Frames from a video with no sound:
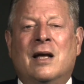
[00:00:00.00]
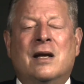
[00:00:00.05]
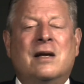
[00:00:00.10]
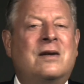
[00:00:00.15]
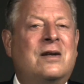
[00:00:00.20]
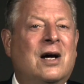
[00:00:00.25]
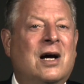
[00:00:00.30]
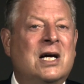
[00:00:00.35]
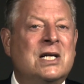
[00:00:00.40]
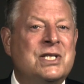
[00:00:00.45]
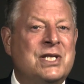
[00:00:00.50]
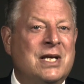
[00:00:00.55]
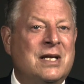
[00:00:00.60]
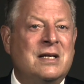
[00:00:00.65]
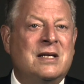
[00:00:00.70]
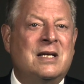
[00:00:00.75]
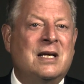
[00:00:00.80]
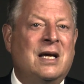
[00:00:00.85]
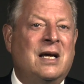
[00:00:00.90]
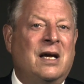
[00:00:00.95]
does
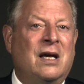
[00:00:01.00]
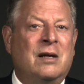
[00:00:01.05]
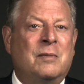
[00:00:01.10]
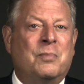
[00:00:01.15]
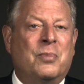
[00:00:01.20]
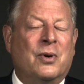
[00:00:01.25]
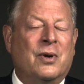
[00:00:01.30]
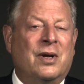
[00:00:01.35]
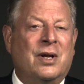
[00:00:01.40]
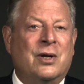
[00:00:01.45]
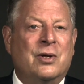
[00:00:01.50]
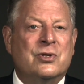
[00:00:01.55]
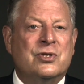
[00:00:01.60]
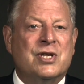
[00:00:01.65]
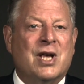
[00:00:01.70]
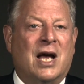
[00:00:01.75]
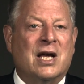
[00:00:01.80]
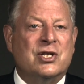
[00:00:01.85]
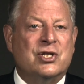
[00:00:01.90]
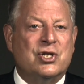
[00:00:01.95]
indeed produce
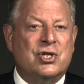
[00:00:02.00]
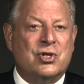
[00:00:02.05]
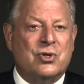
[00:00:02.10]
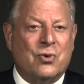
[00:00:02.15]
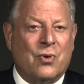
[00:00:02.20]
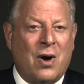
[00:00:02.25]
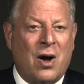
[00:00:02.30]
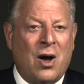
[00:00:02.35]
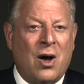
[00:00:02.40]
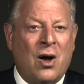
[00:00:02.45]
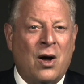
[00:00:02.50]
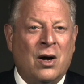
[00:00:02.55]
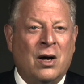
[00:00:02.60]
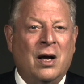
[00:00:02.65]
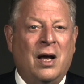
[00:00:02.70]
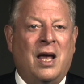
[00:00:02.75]
a strong